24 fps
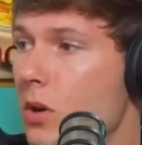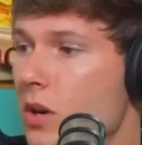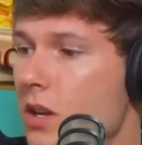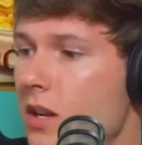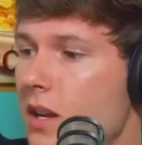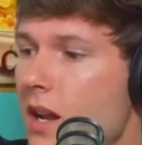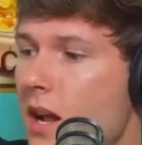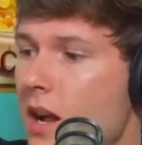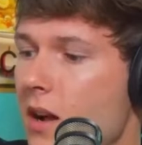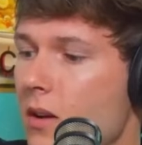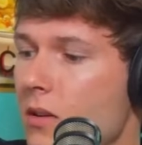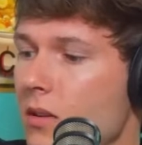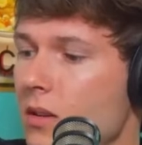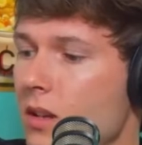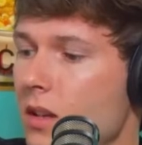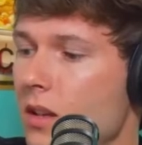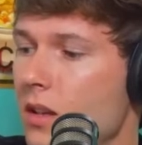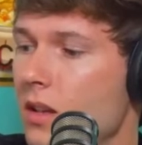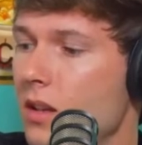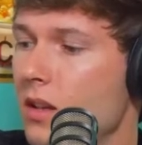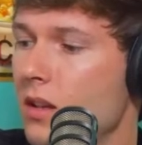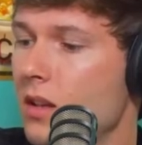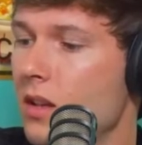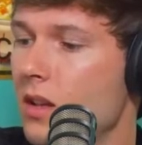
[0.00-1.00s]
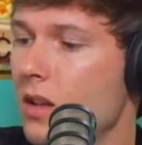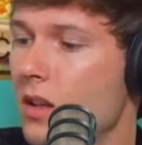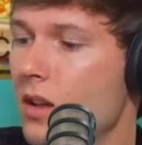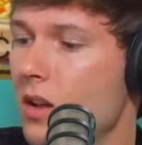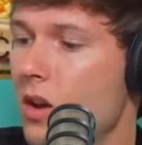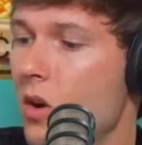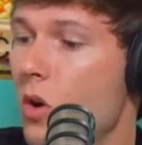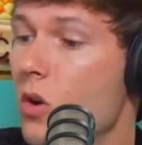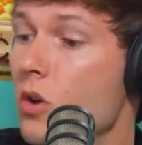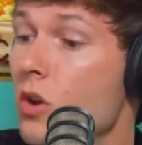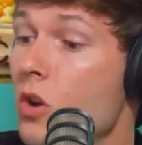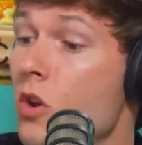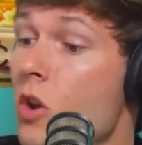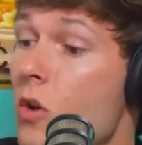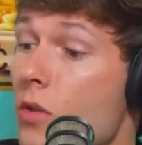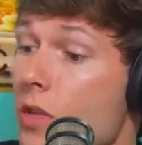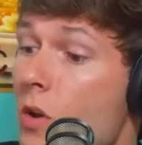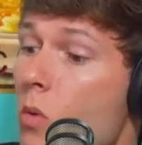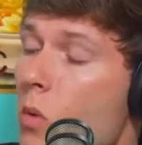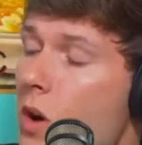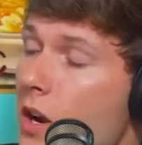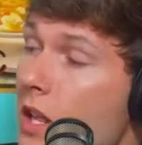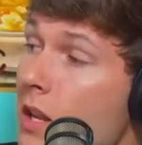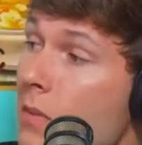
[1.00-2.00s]
put it out Oh no,
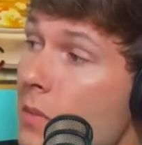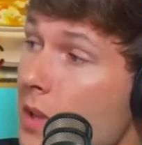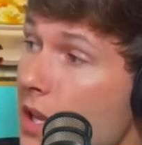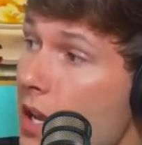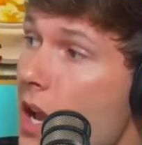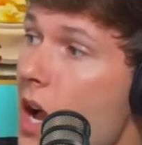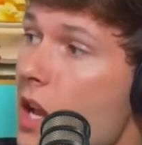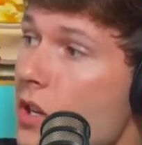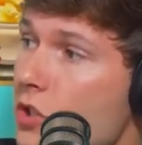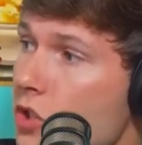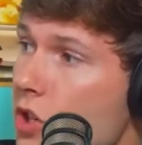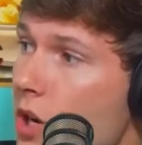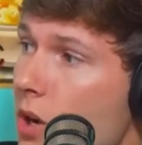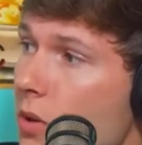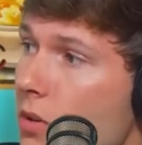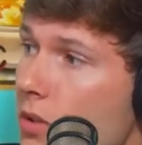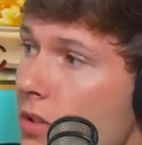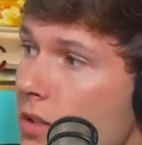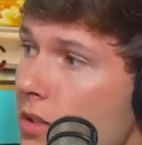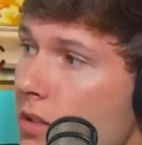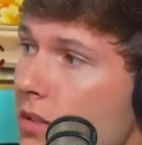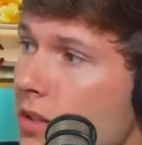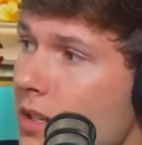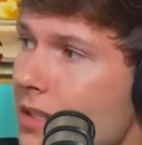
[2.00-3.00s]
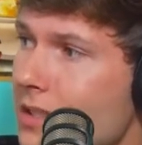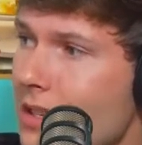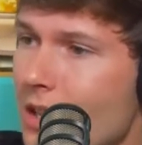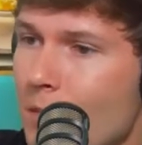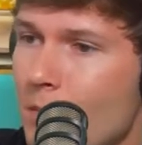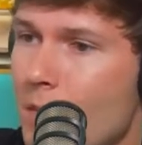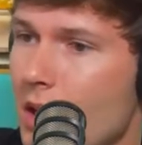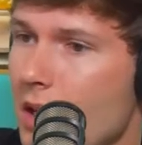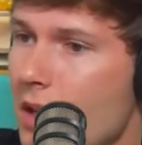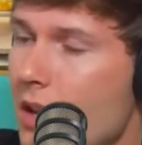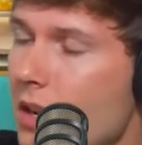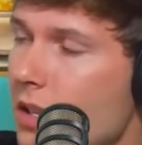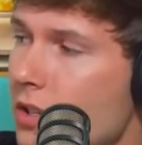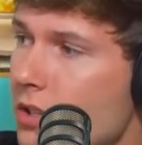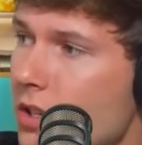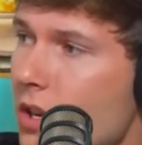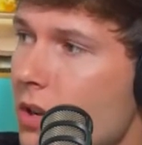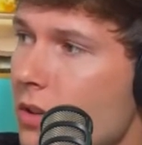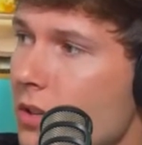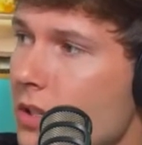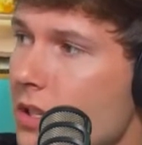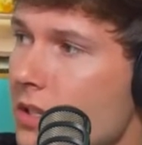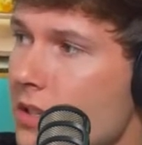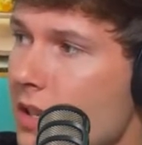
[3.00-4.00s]
they wanted him to cut jokes. He's like, I'm not cutting
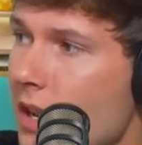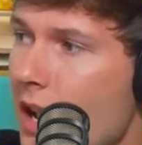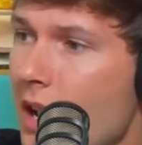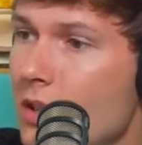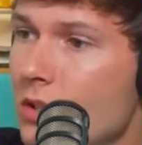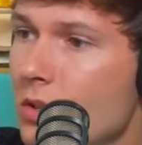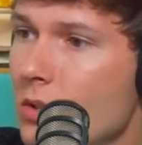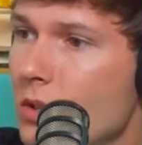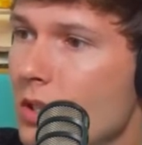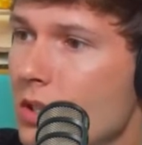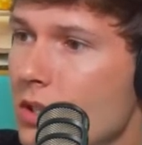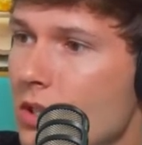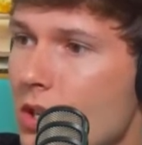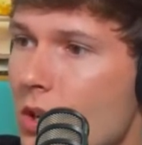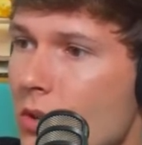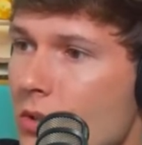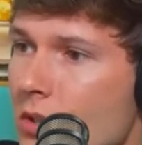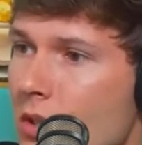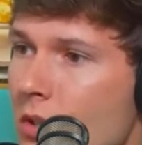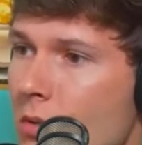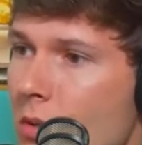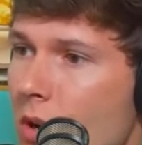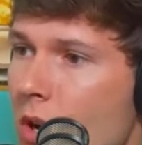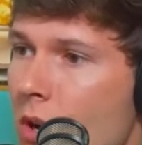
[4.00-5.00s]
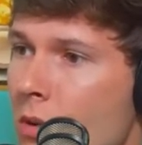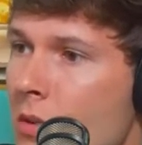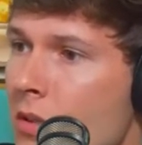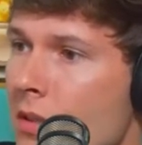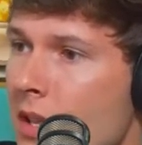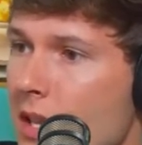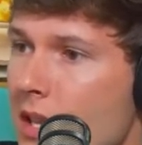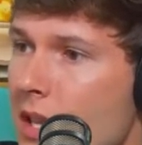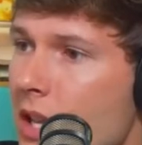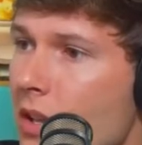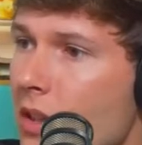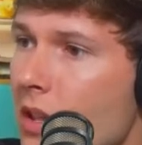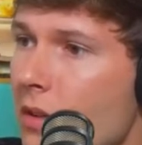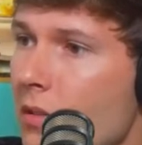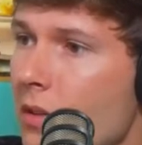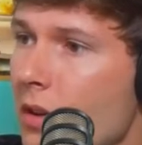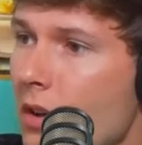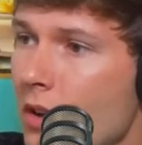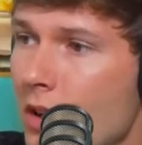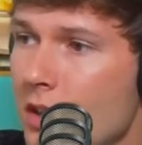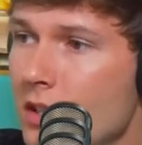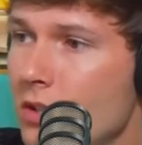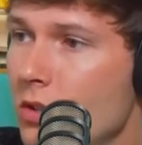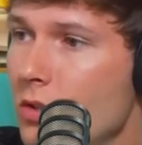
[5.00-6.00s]
jokes. He's like, I do these shows on the road.
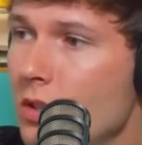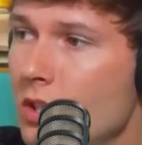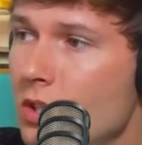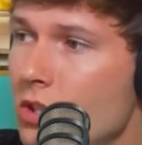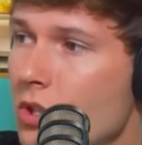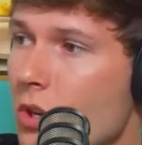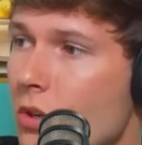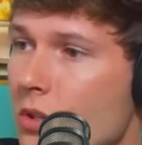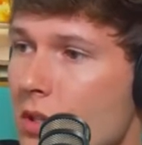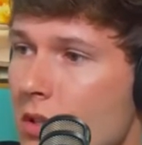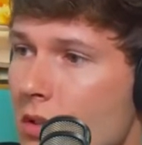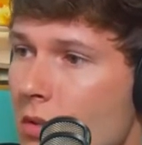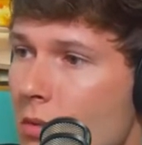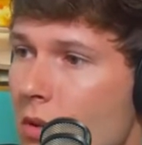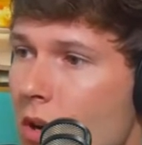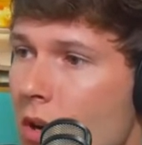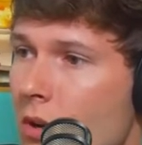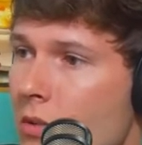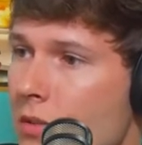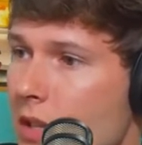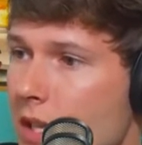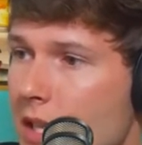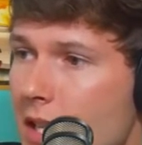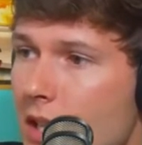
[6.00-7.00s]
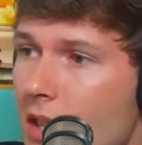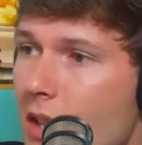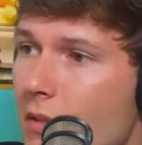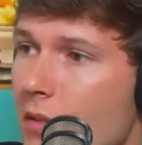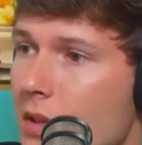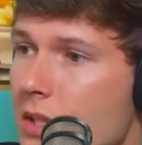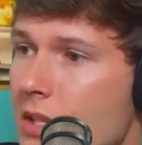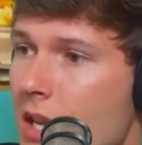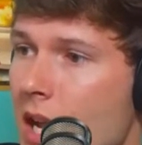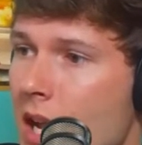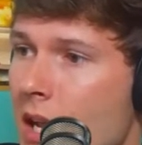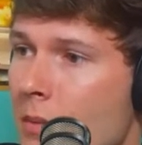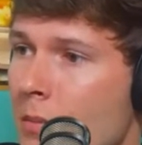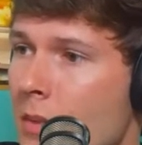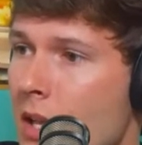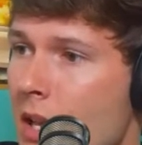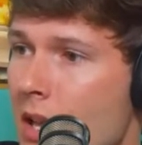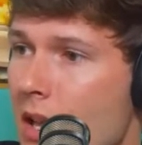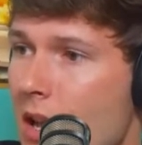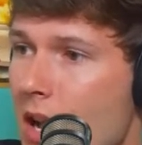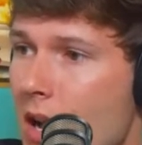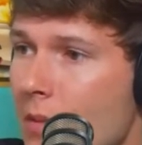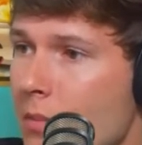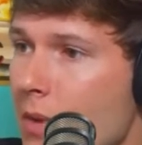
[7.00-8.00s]
I do these jokes on the road. They kill every time.
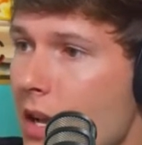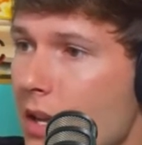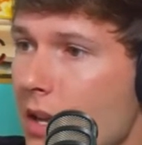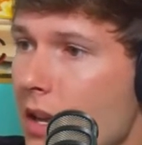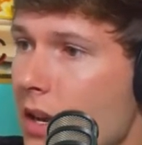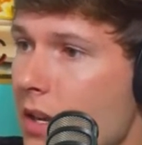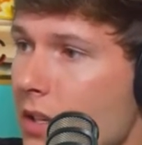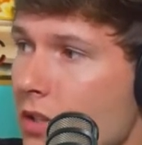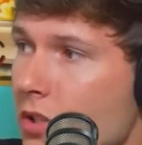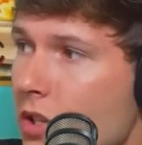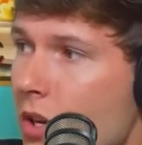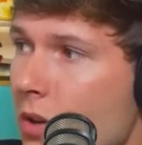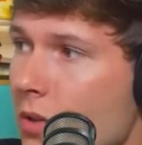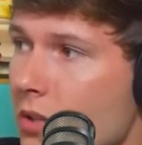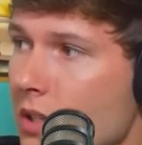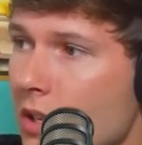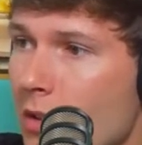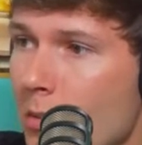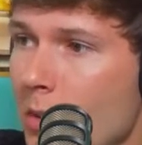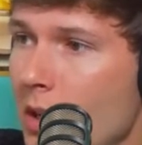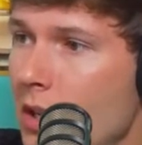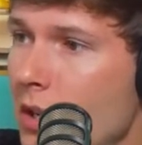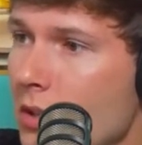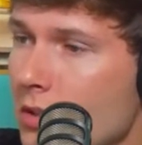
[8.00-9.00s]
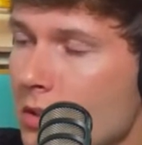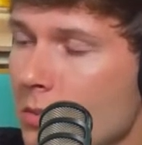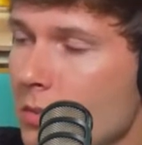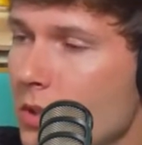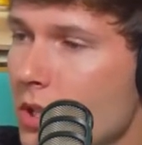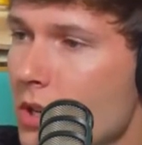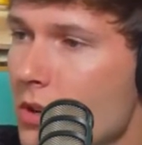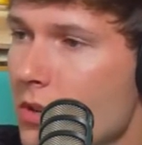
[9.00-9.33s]
I'm not cutting jokes. Everybody knows I'm